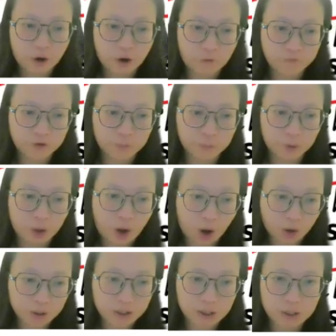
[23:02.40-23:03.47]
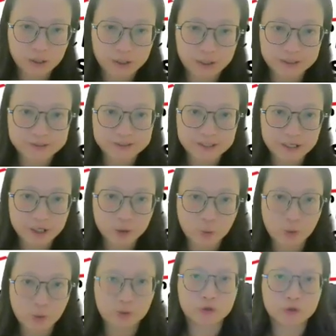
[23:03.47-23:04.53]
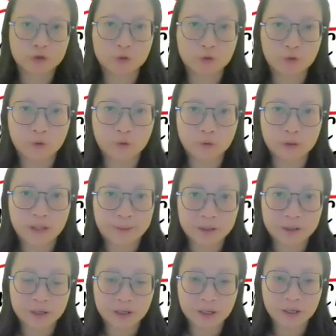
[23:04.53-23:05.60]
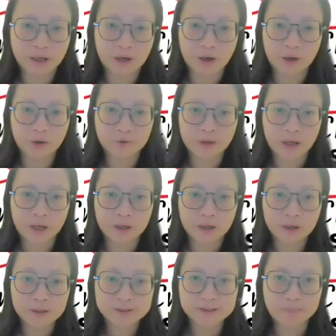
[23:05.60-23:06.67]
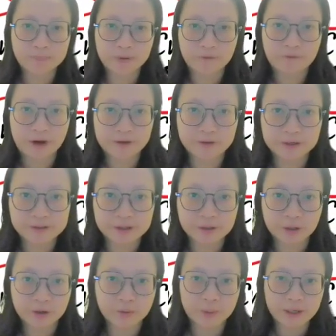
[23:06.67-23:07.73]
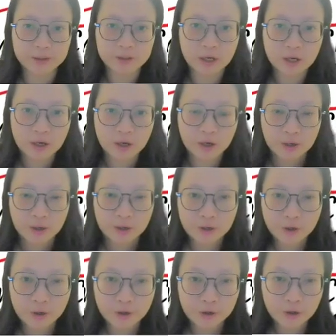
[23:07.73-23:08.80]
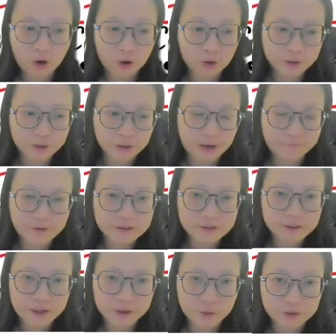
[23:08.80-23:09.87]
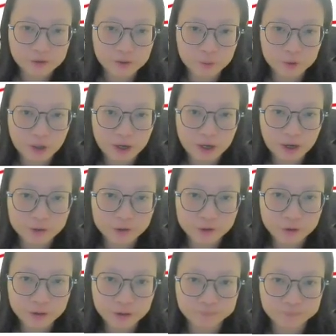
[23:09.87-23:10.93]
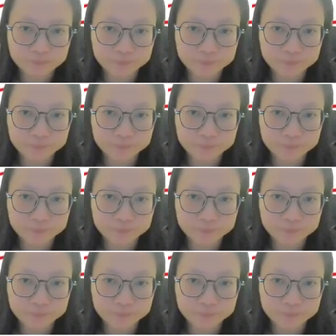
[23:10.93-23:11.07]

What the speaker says: of the block is equal to, let me, simplify this a little bit. Here on the left-hand side, you are supposed to get 100.